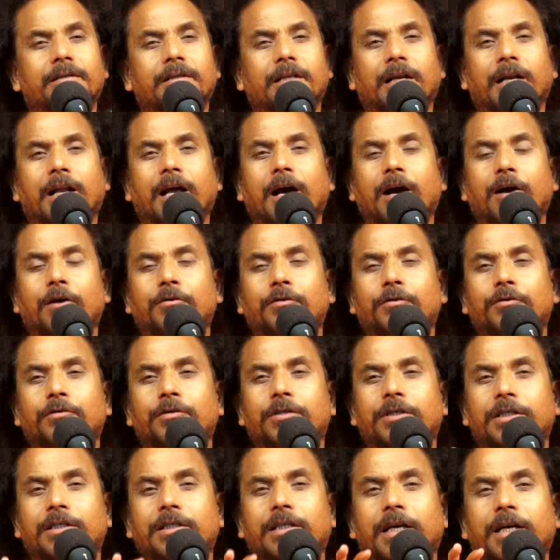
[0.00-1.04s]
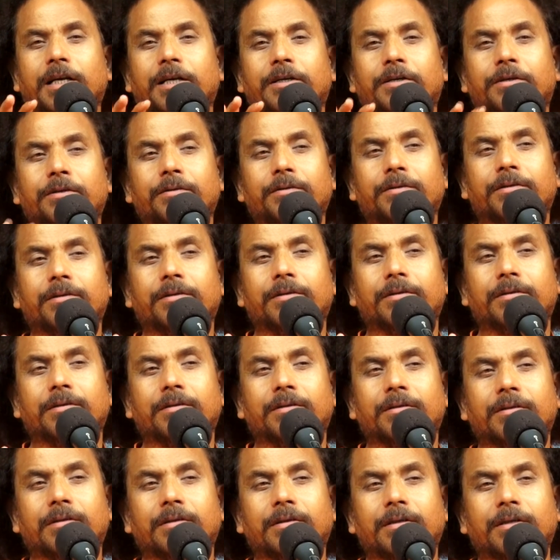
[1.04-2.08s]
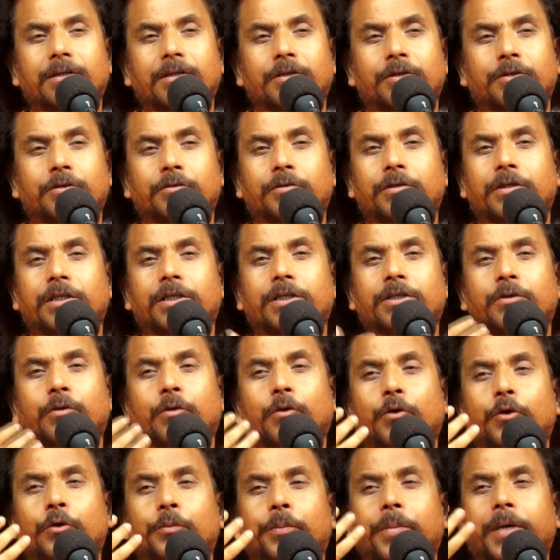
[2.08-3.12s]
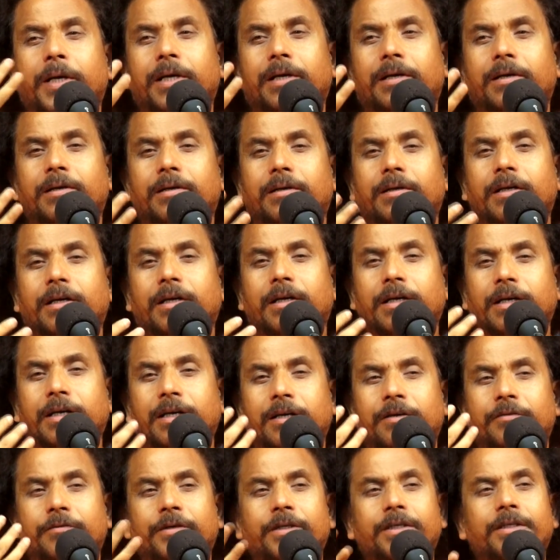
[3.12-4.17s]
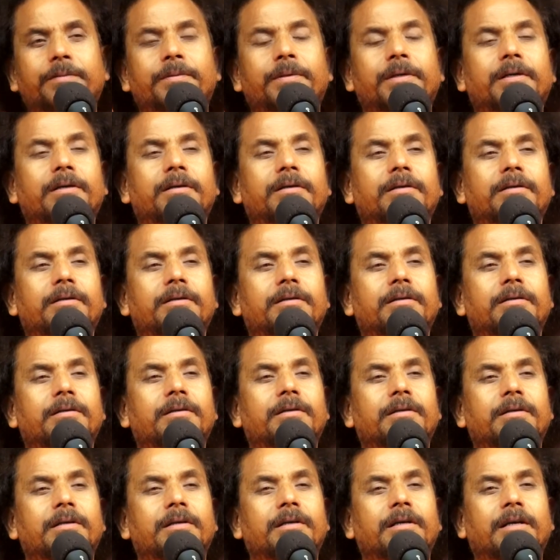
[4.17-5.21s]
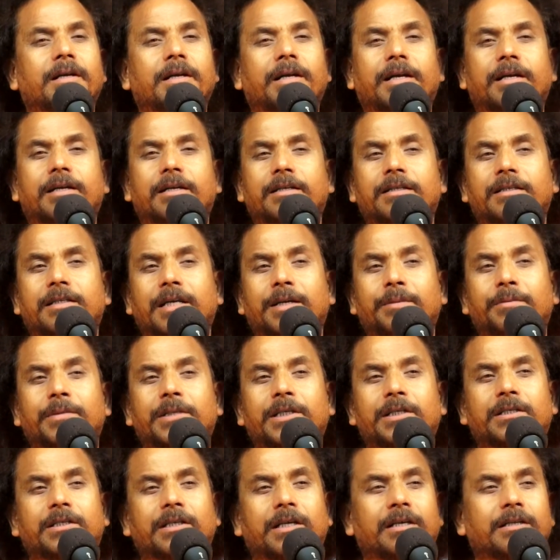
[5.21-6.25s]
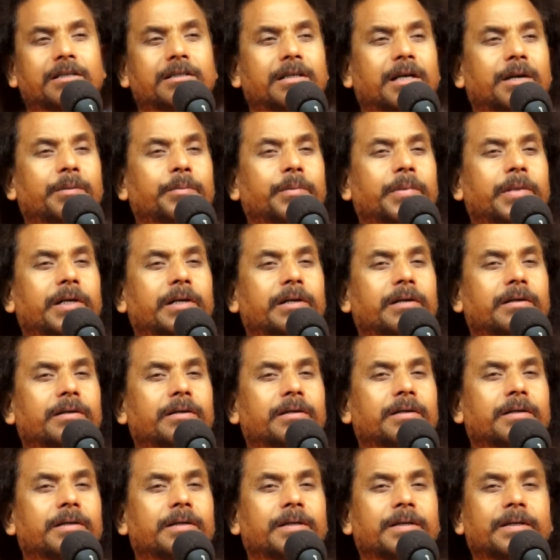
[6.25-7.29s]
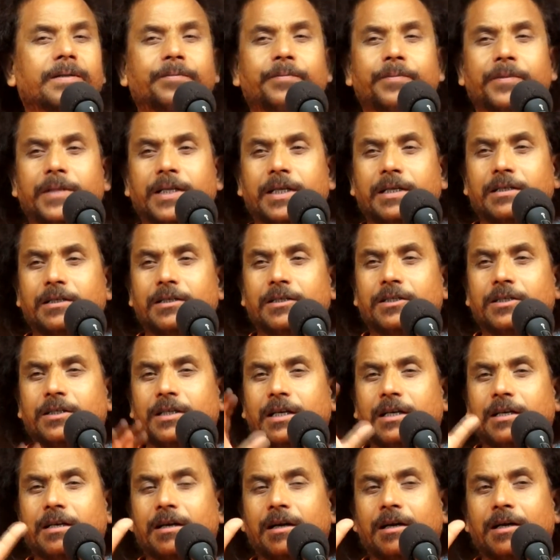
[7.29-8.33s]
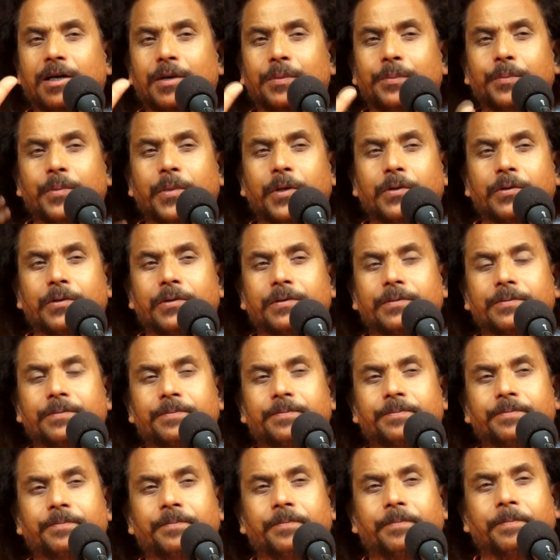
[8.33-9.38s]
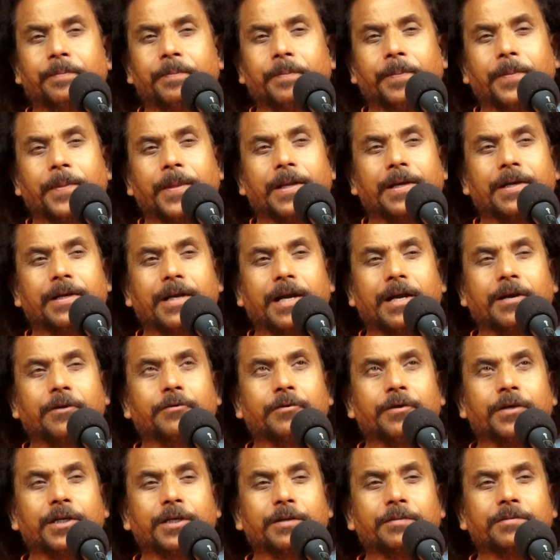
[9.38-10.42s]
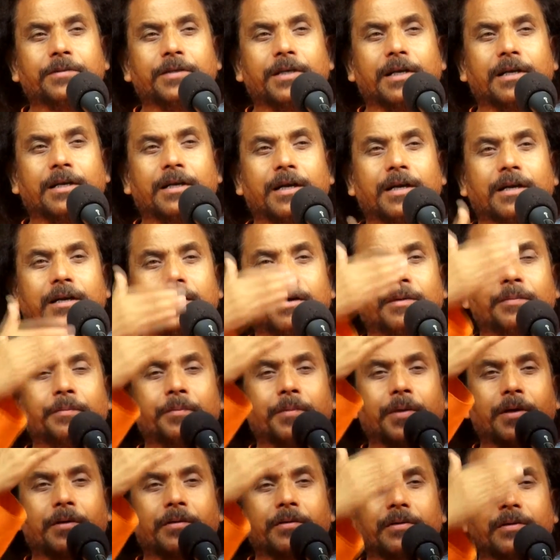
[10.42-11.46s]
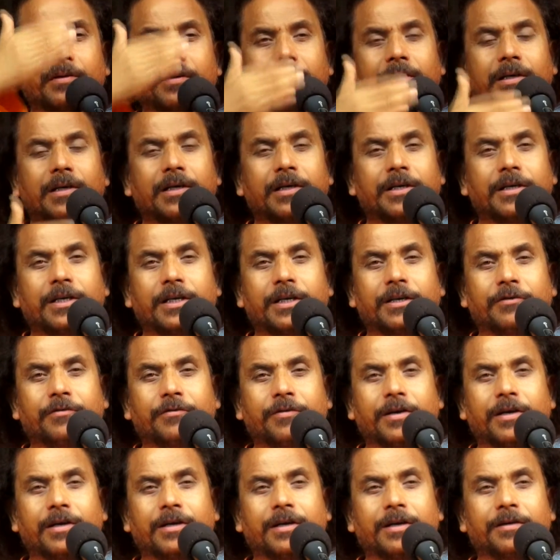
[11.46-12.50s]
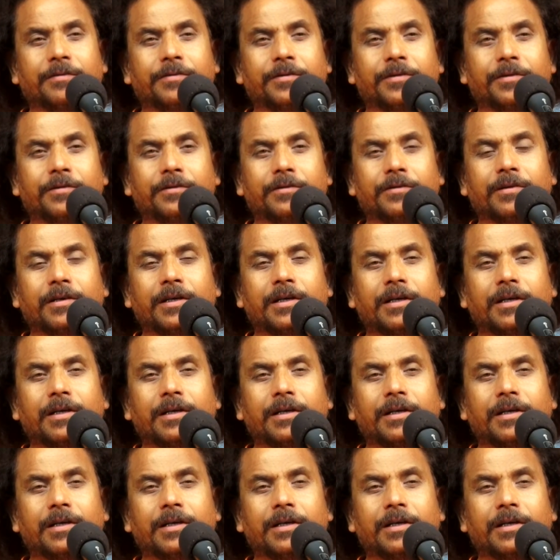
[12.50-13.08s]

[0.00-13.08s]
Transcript: Then how to see that truth? Truth is opaque, invisible. Let us have this example. There is a silica compound. Try to keep silica compound in front of you.